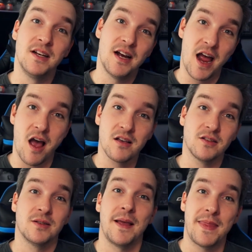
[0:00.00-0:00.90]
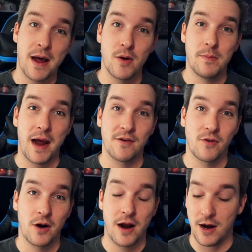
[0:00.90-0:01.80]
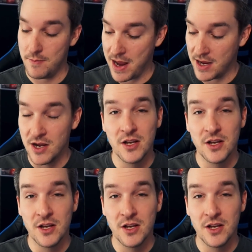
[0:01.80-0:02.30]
I also sent that one back for an RMA.